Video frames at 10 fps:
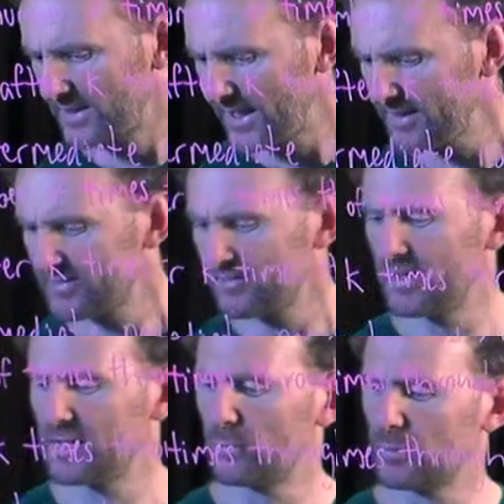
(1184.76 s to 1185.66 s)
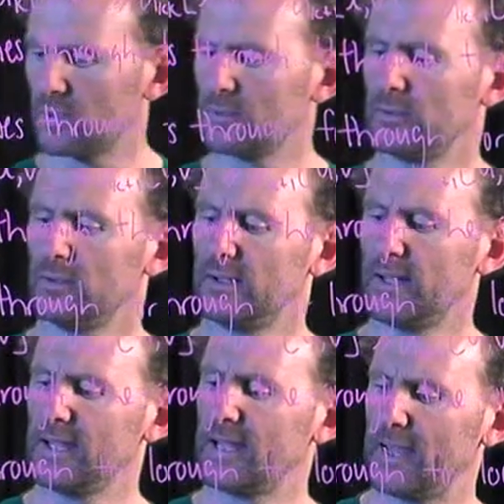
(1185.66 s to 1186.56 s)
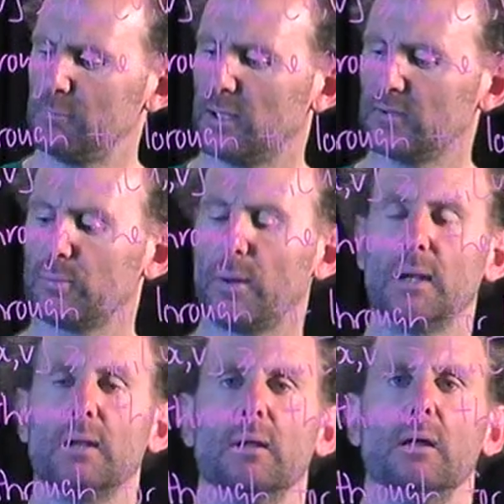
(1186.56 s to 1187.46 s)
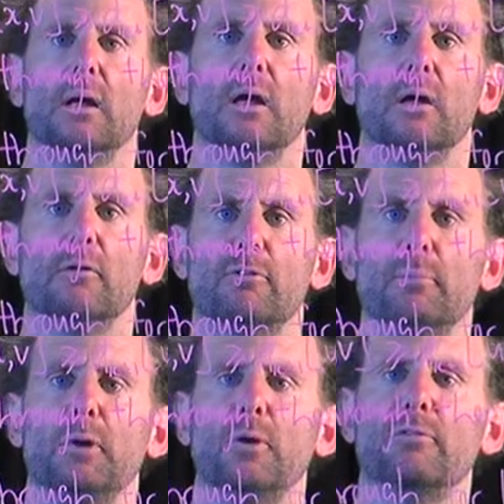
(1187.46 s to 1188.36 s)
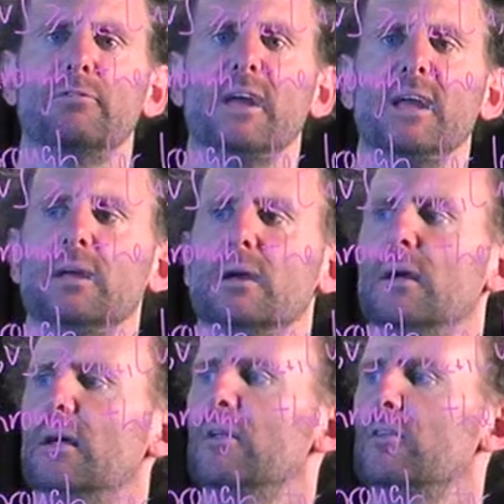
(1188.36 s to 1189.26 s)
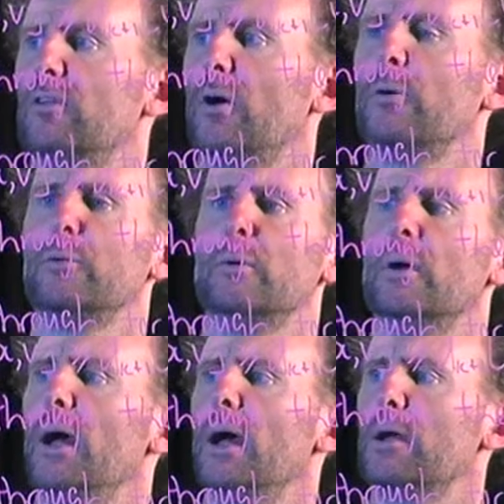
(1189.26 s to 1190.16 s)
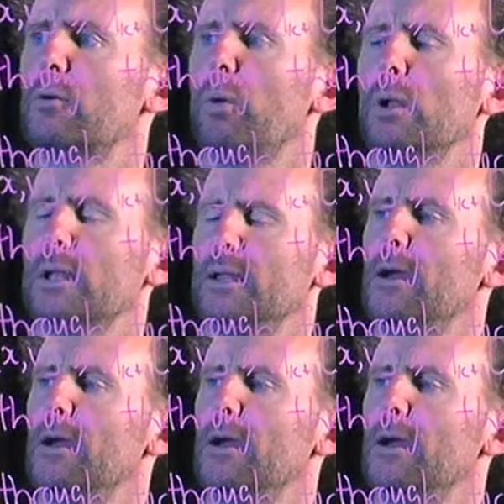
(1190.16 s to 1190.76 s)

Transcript: less than or equal to dk plus 1 from u to v. So equality